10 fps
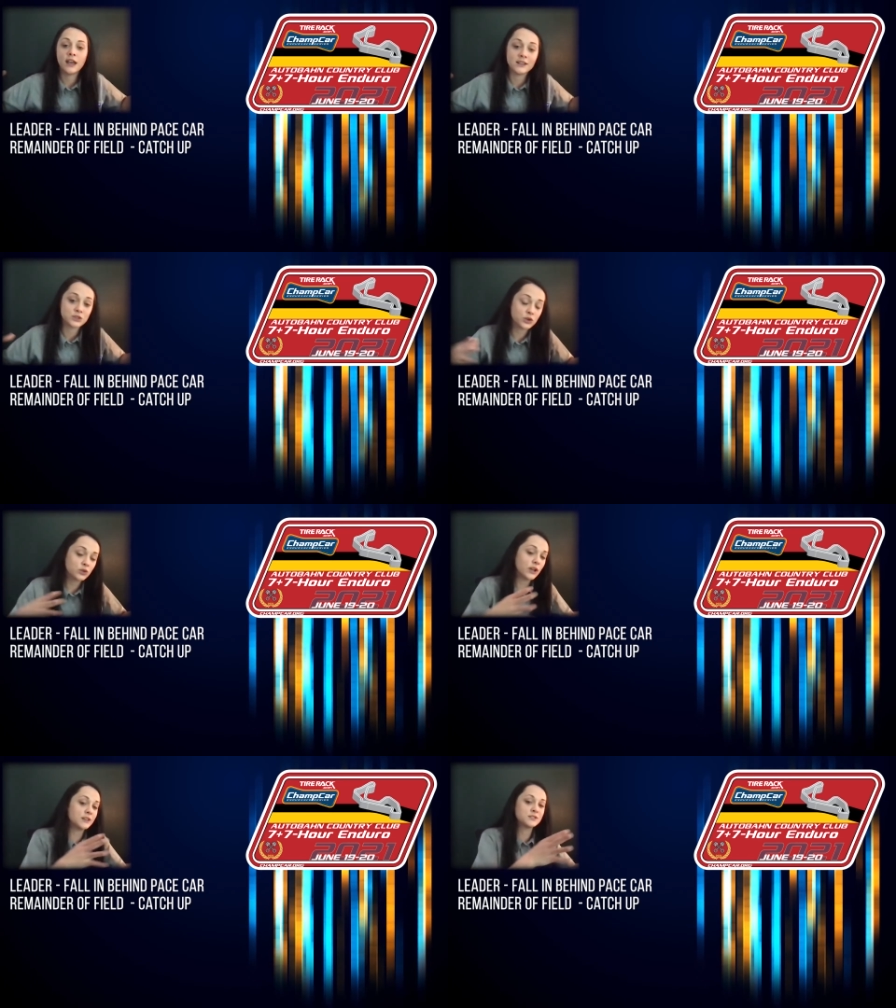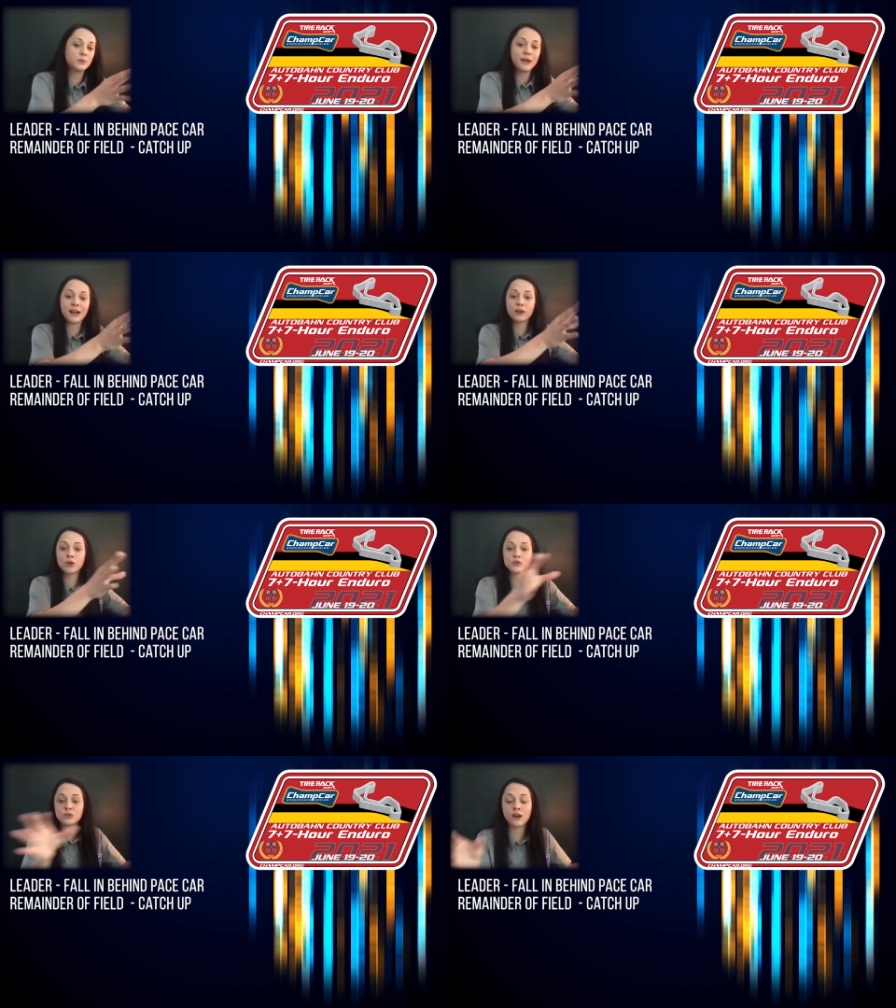As the, as the pack
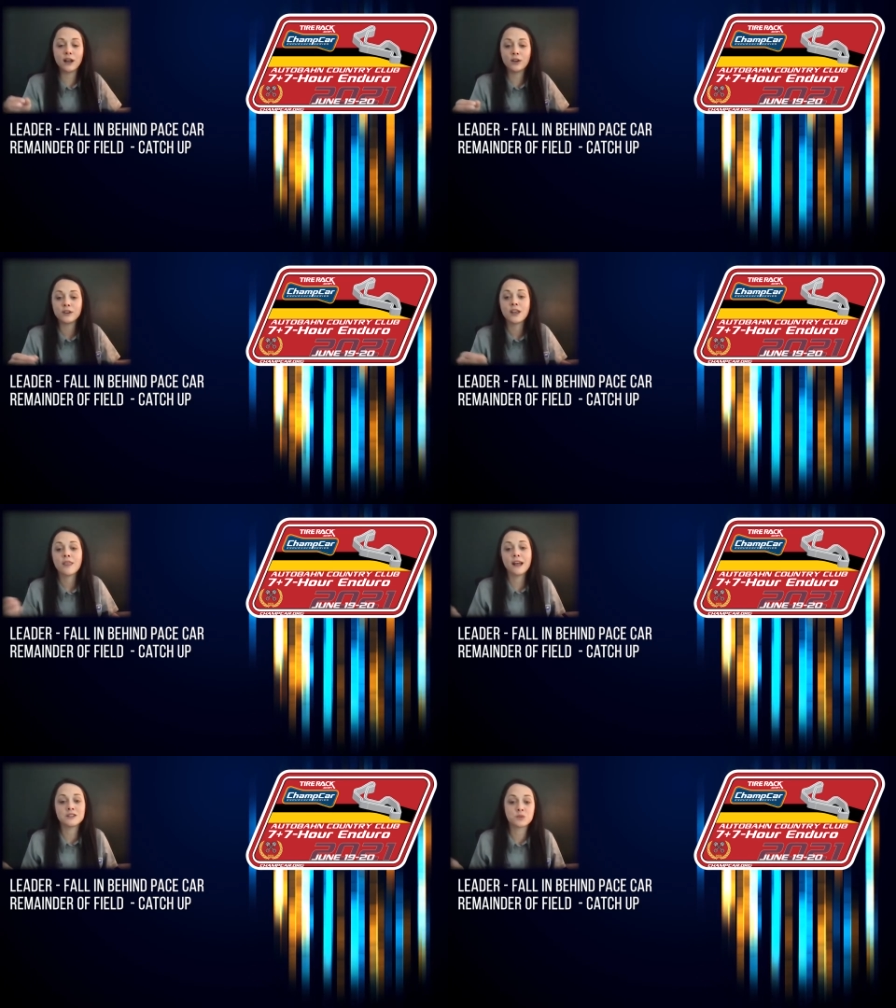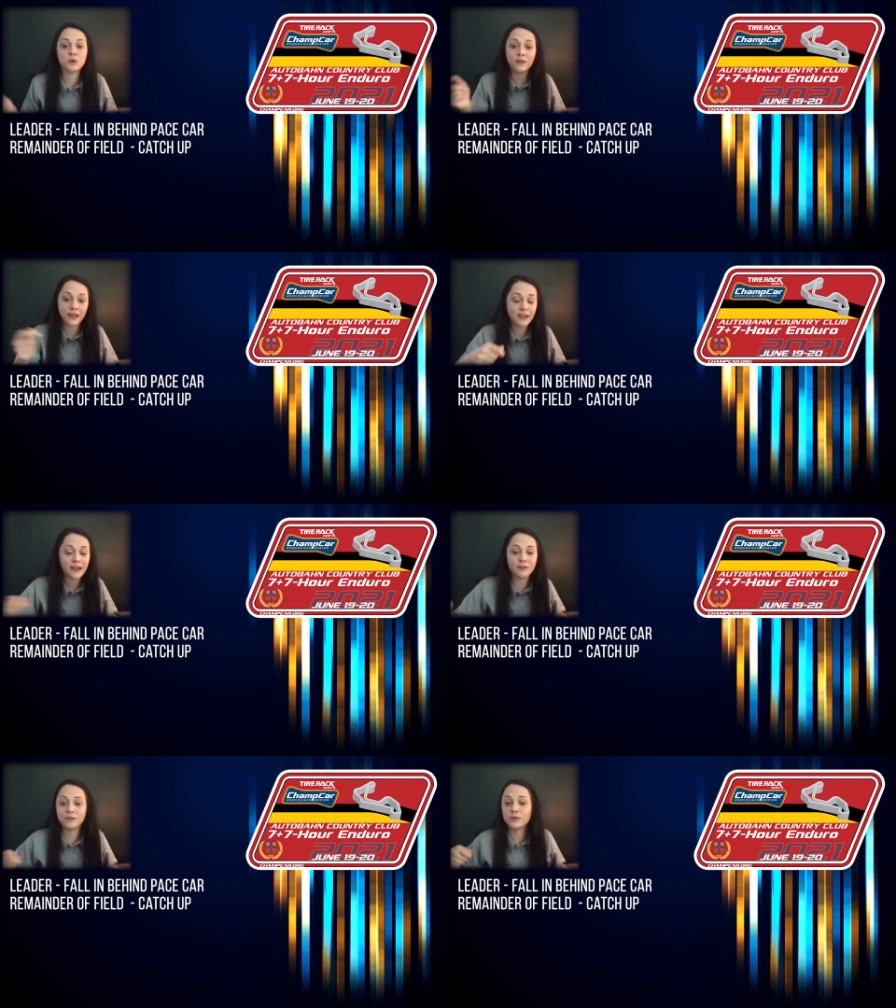goes around, that's when they
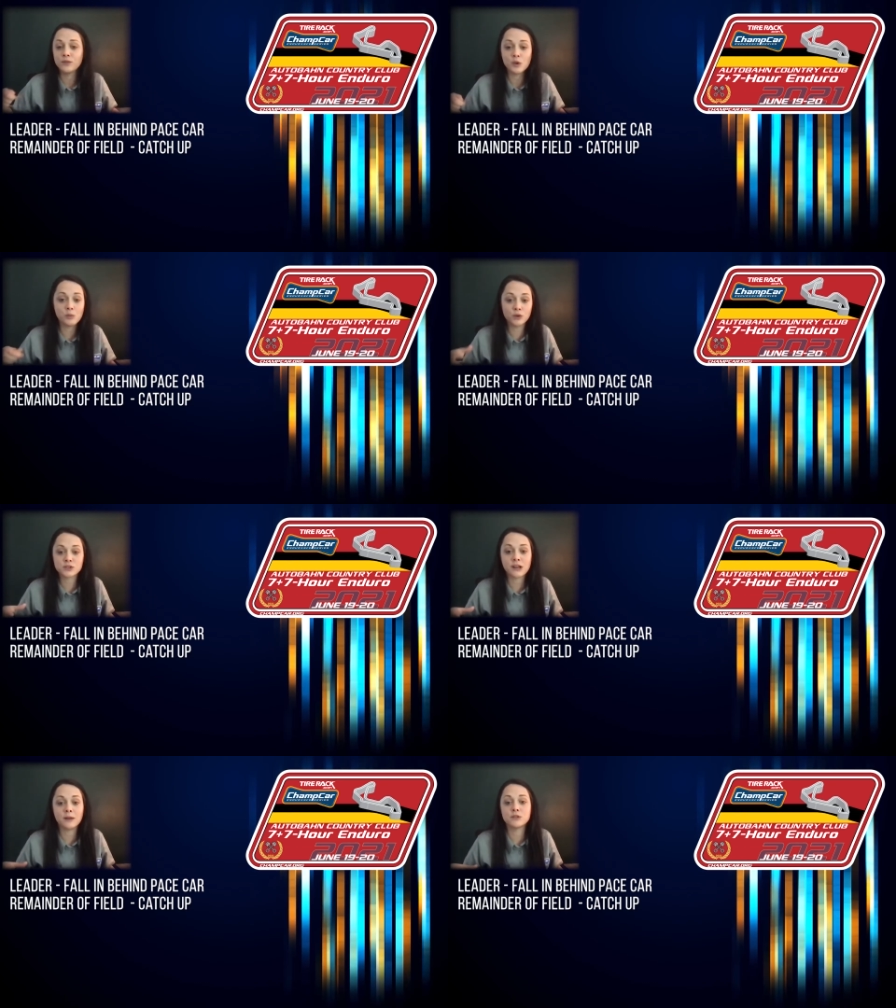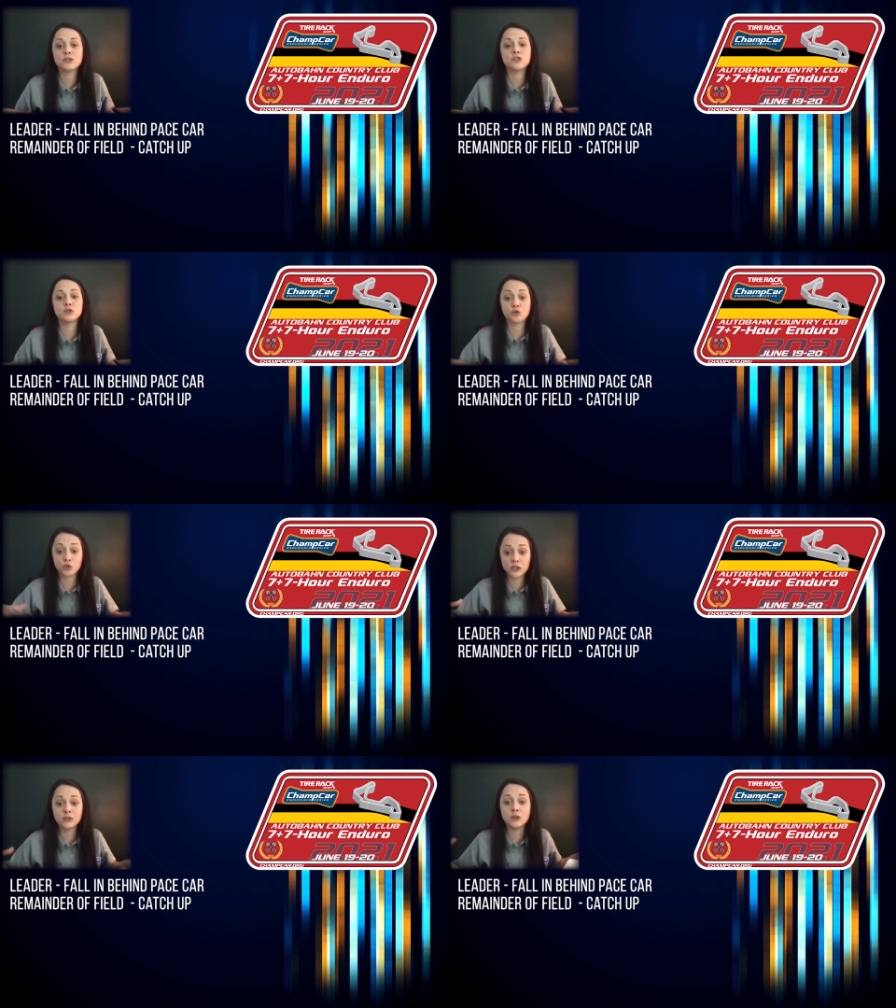have the most time to just
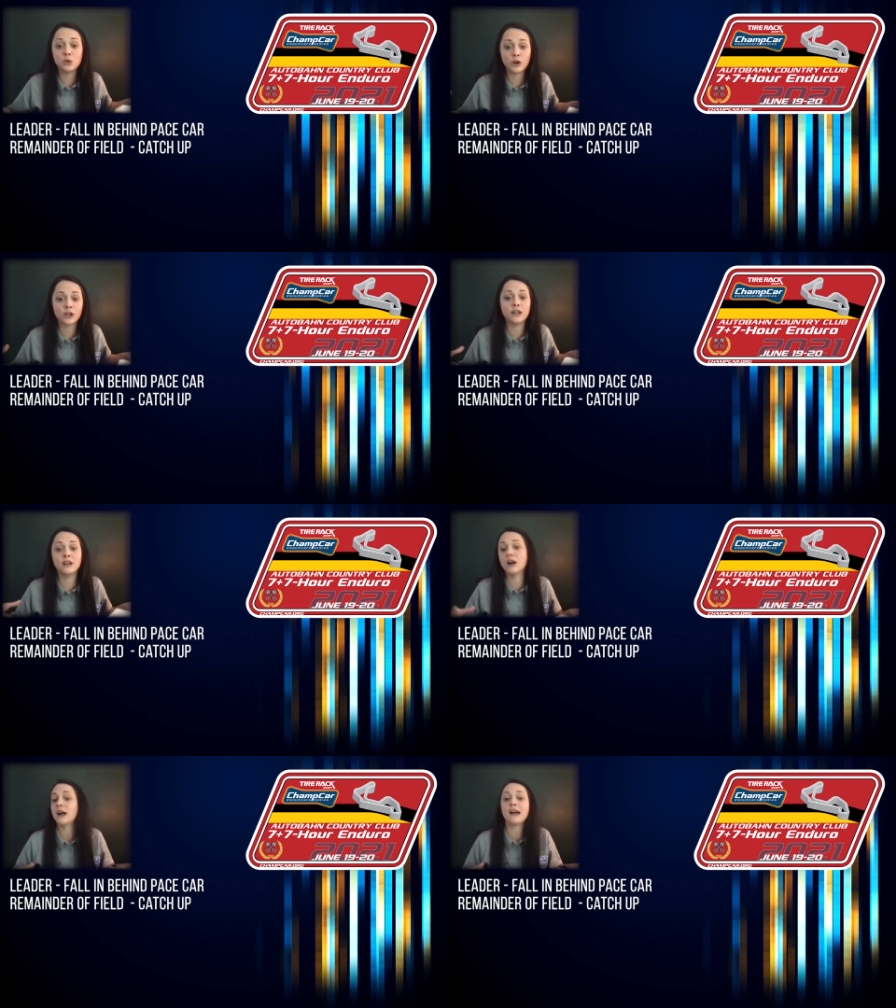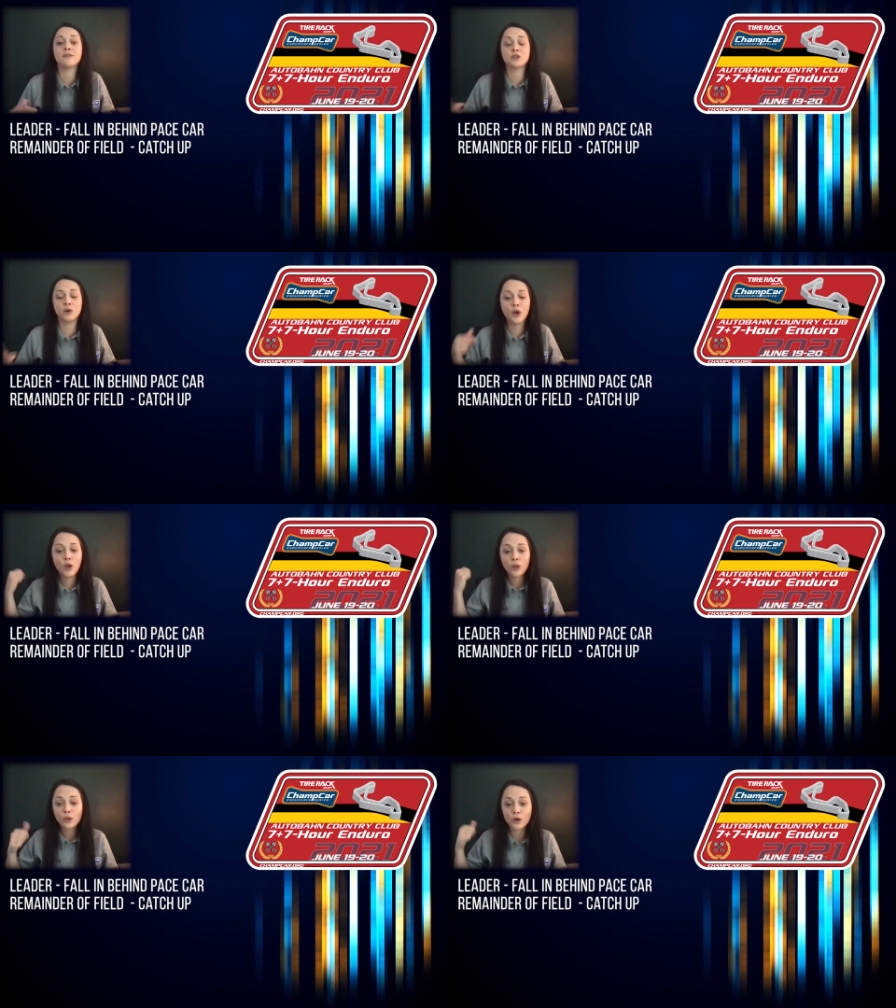freely work and not have to
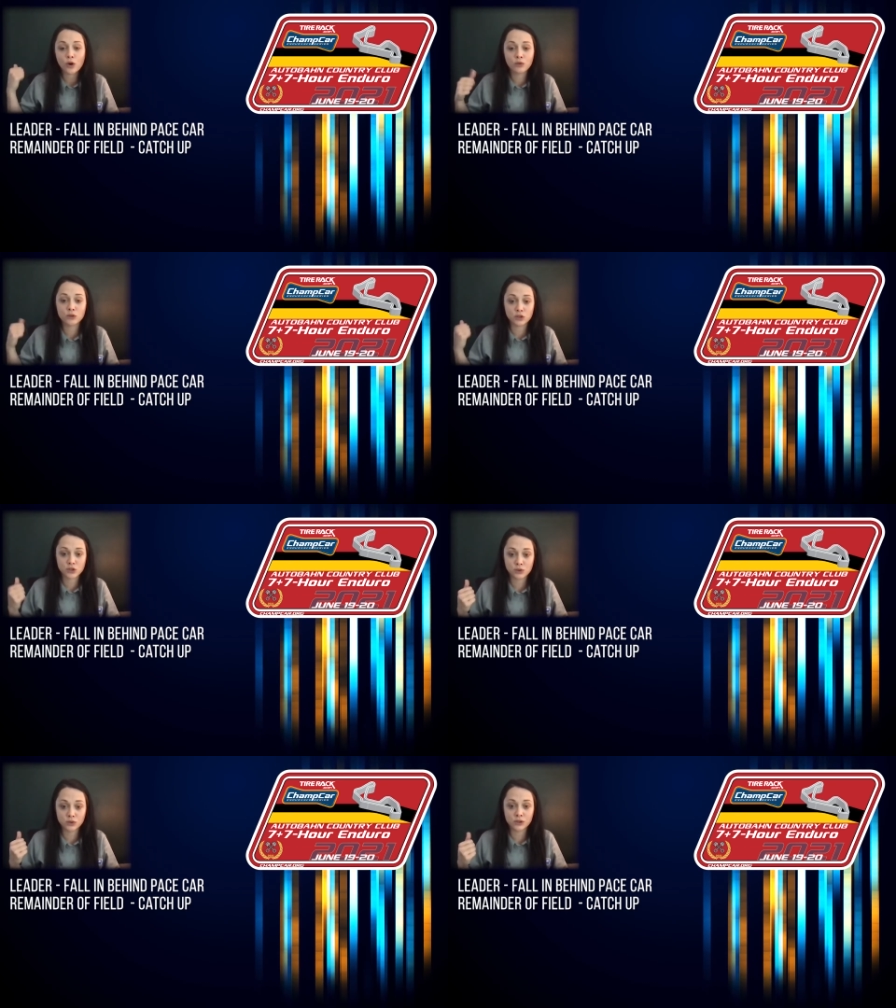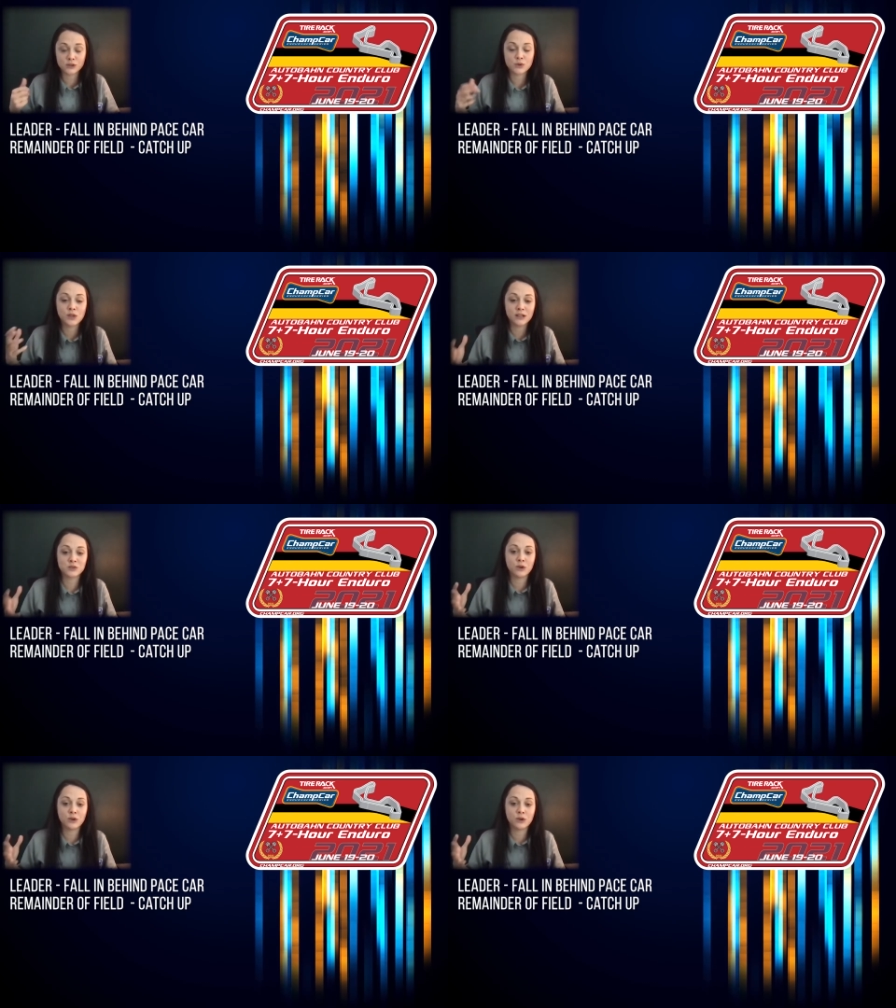look over their shoulder. So that's